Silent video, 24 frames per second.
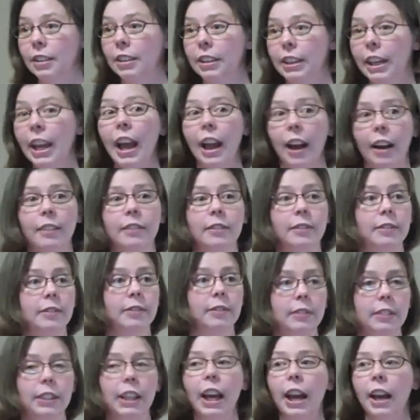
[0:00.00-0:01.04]
Yeah,
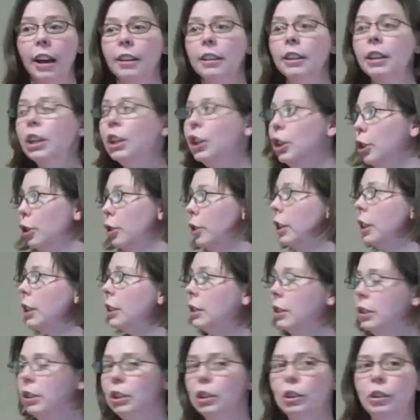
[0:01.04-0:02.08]
yeah. You
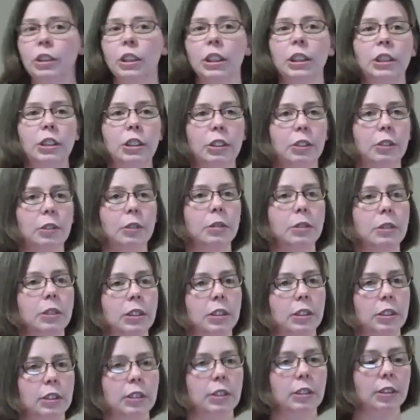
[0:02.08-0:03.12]
could you could
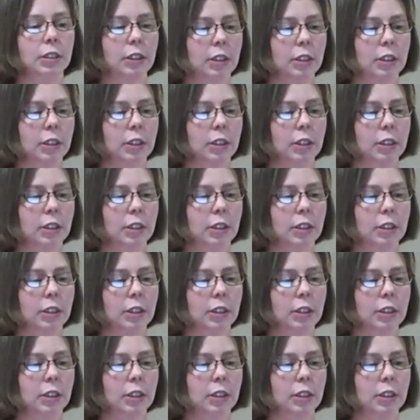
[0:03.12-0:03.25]
use